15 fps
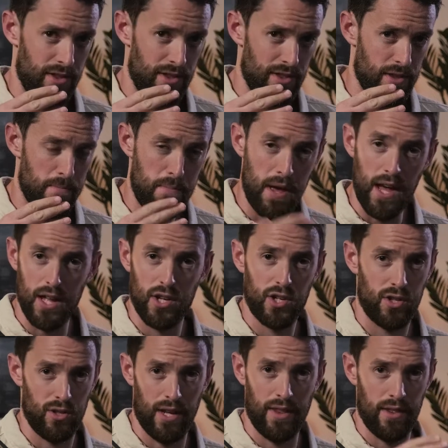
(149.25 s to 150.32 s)
the
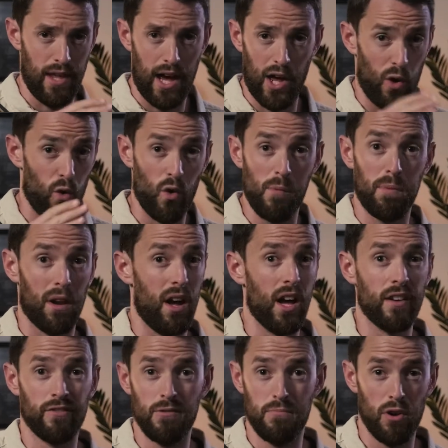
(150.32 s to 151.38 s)
pitch or
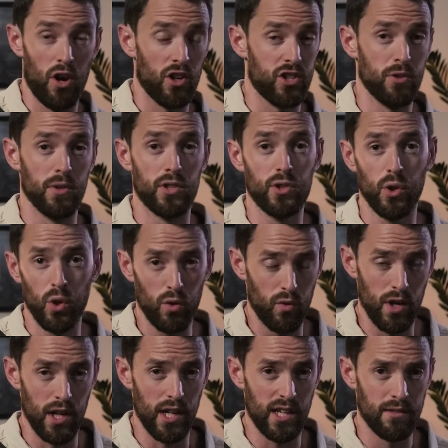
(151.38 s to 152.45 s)
applying vibrato at all,
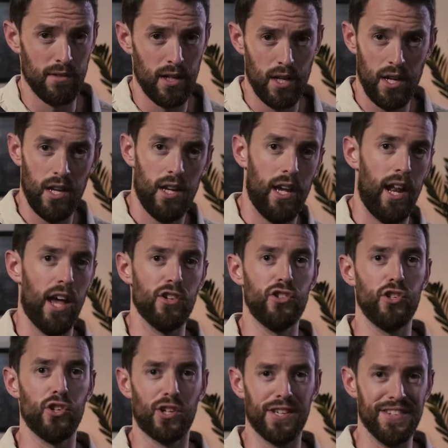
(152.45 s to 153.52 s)
really. And as
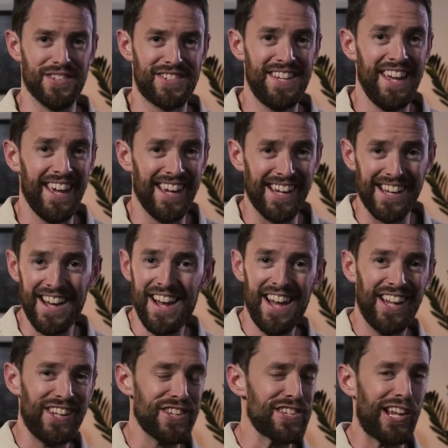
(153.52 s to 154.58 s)
you can see,
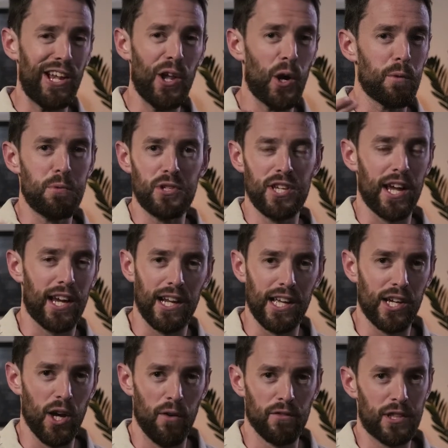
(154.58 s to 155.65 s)
it doesn't look particularly
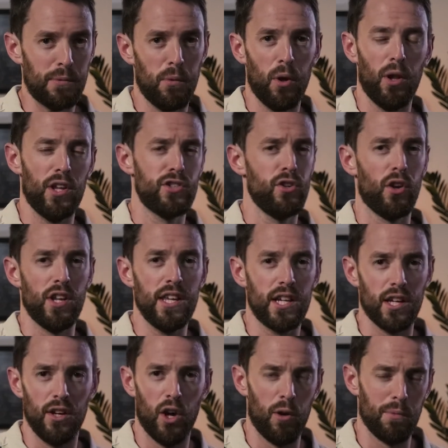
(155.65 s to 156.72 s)
comfortable. It's not
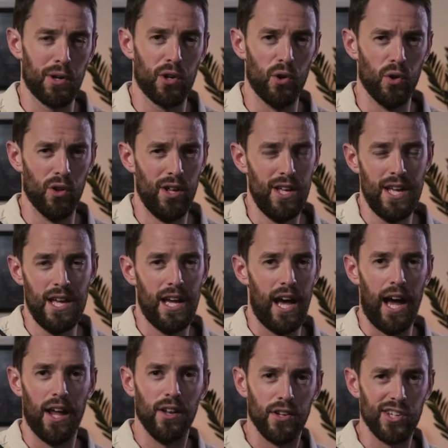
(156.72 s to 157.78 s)
economical.
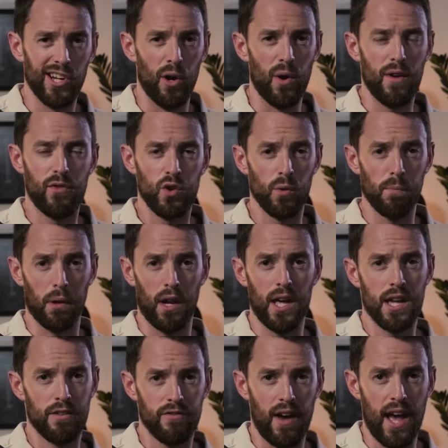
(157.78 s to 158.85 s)
And, if you're
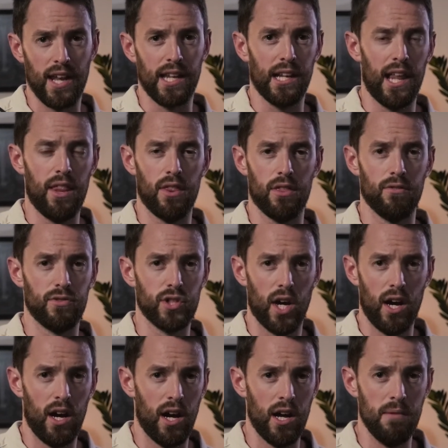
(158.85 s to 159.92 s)
playing for any length of
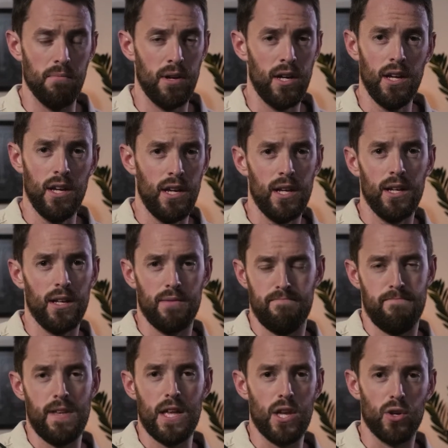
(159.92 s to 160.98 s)
time,
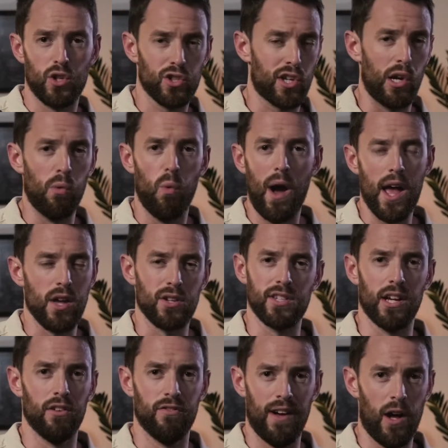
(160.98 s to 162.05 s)
you're just going to wear
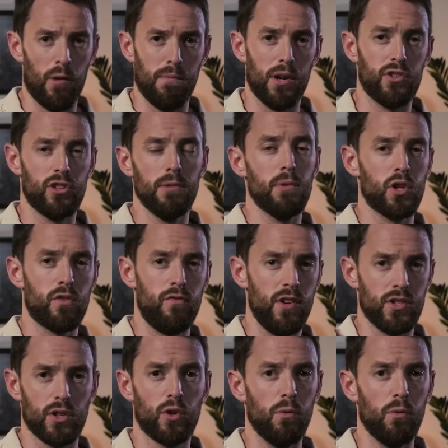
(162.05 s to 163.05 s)
yourself out by so much physical